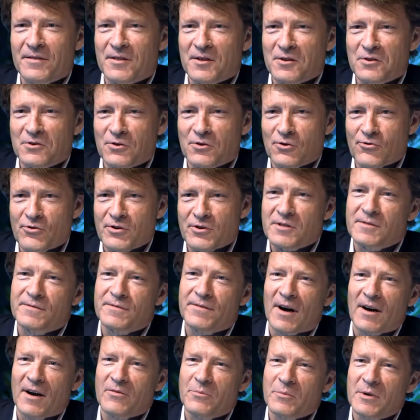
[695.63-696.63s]
the Tories
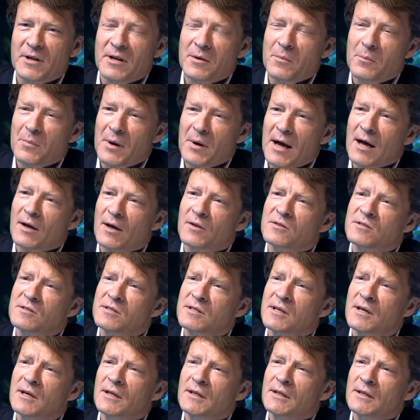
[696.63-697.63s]
£5 million
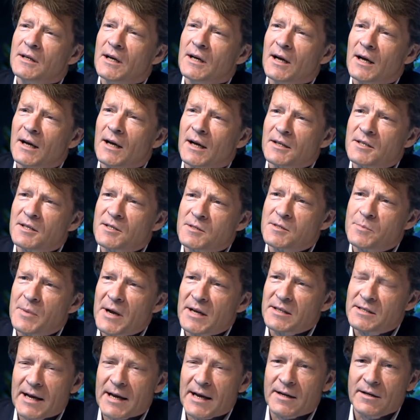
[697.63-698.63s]
to
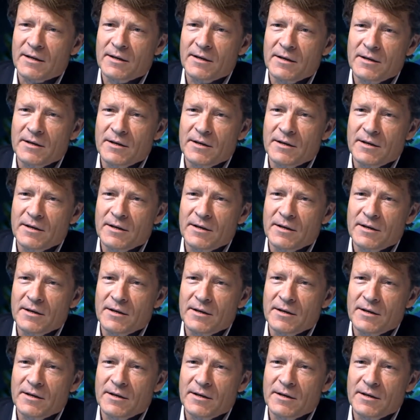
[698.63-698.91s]
spectacularly